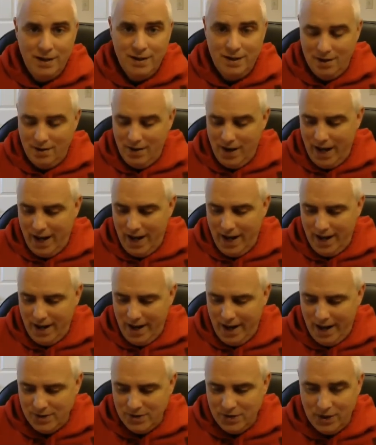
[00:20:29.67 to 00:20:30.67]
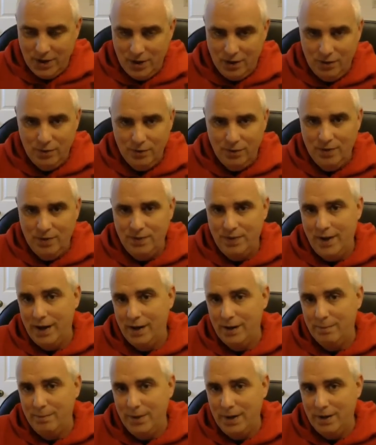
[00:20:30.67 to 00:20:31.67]
you know, a, a, as you go through
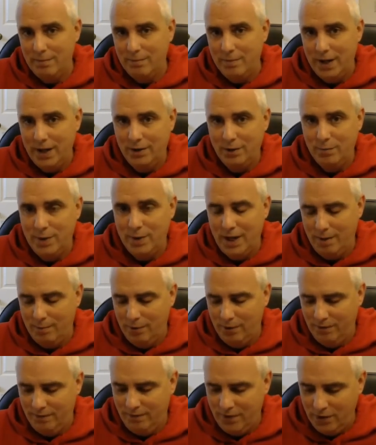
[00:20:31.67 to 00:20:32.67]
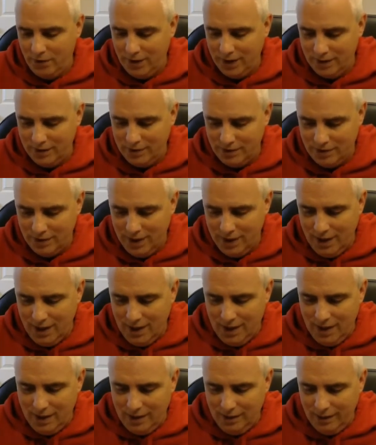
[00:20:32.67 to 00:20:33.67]
therapy and make you be able to focus
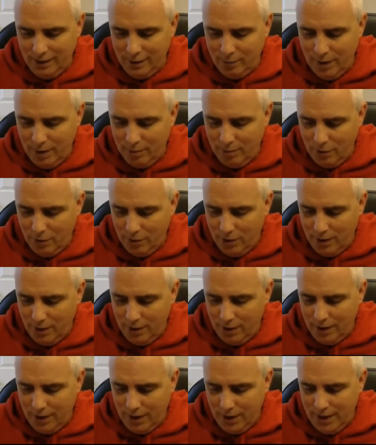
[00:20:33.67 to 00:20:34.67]
a little bit more.